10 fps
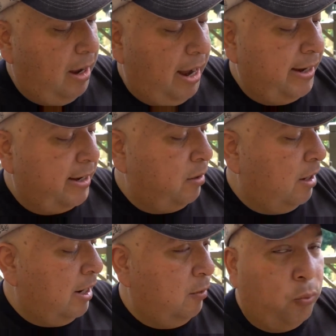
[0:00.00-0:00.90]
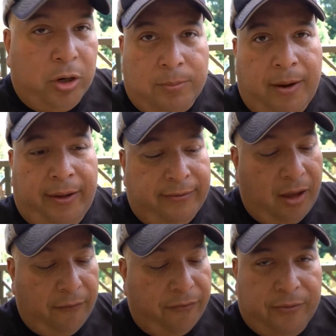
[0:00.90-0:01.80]
I gotta uh, work
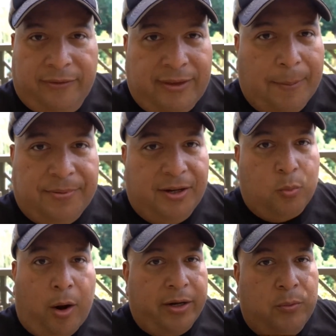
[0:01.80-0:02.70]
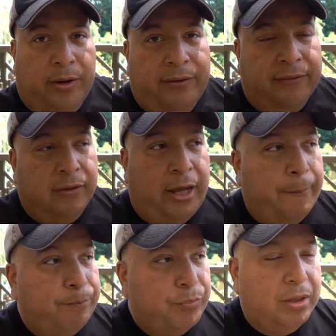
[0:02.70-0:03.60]
myself like the steps here, walking around
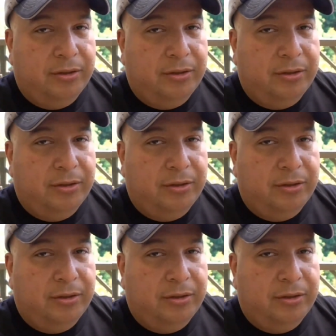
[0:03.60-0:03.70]
Disneyland